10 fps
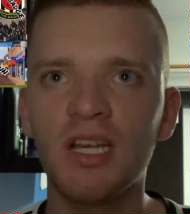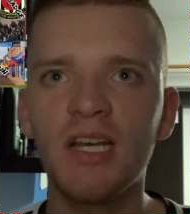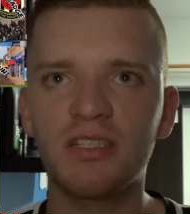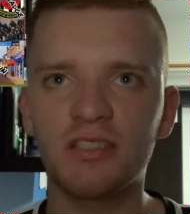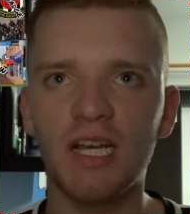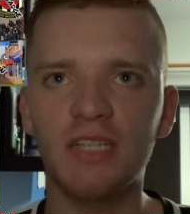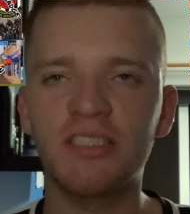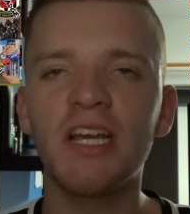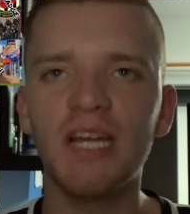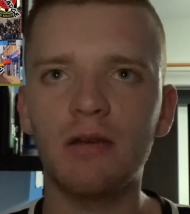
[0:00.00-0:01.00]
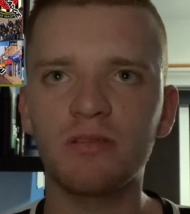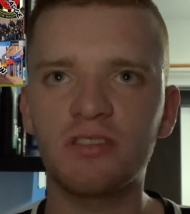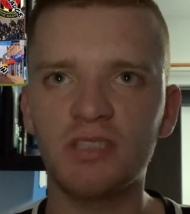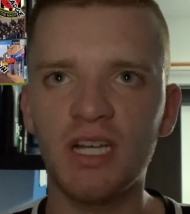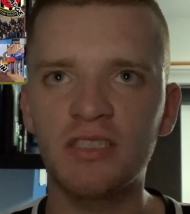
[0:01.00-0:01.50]
sat
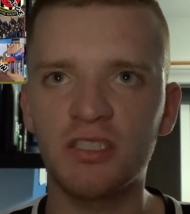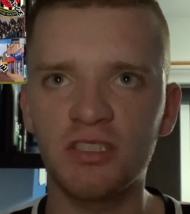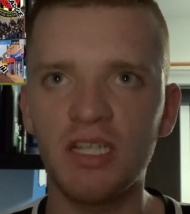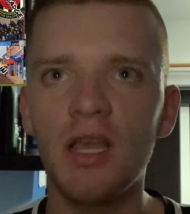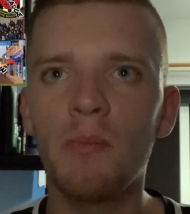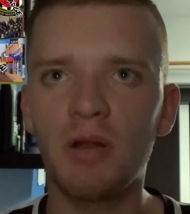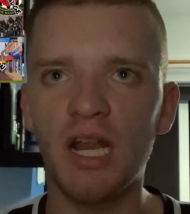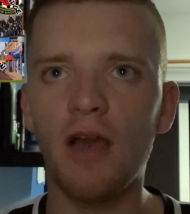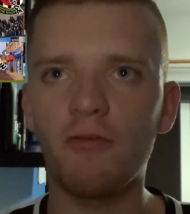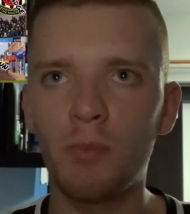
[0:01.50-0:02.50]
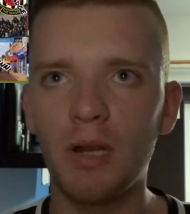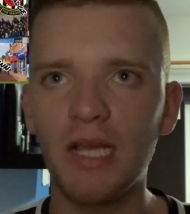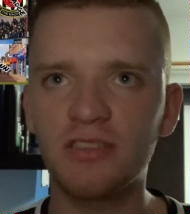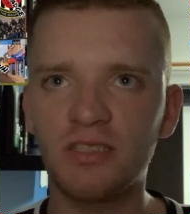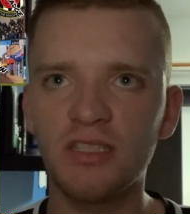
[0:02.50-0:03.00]
outside the playoff
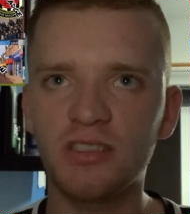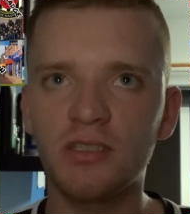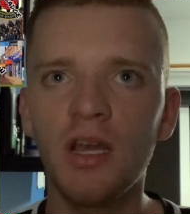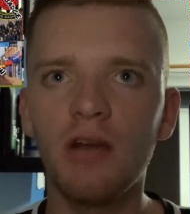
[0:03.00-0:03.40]
places